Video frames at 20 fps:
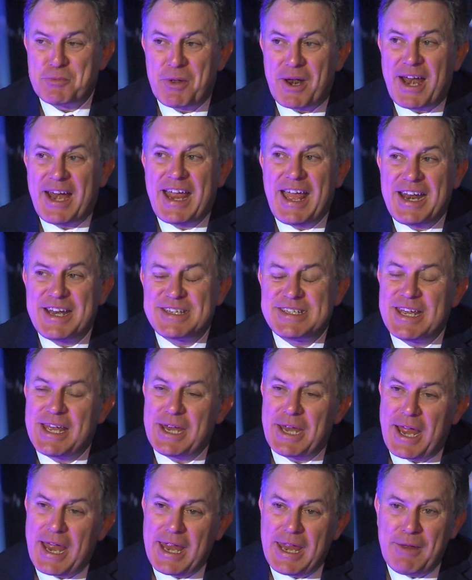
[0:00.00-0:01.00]
night. but I got to
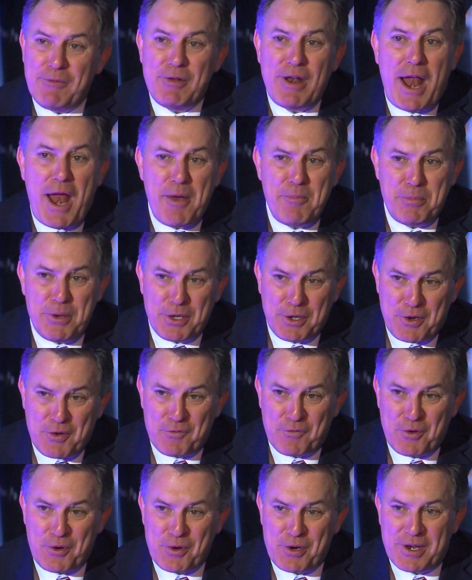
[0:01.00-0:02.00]
tell you, even I've been
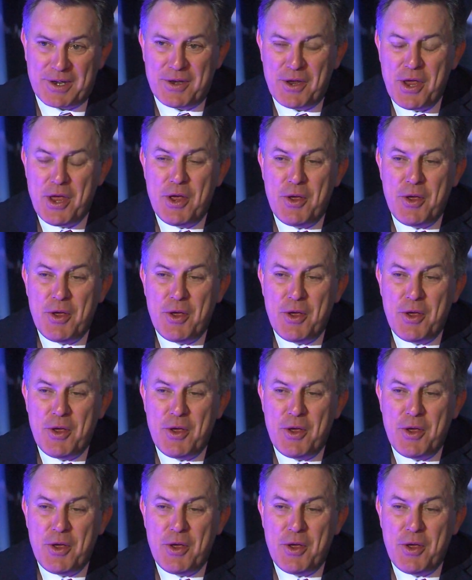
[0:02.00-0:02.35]
converted.